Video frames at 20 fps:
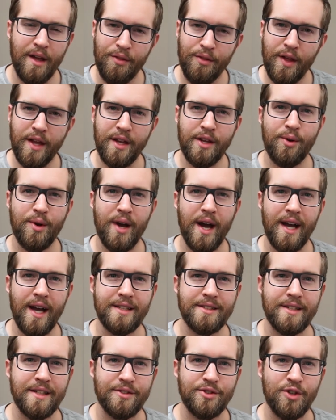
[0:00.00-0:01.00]
Thank you
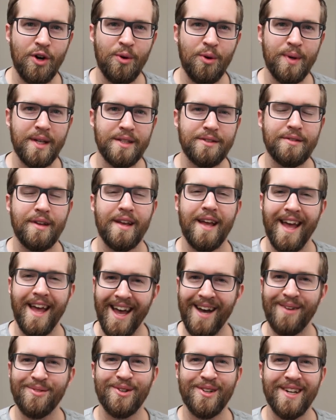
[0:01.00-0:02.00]
guys, and as always,
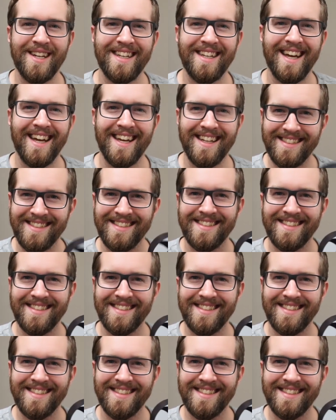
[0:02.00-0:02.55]
have a great day.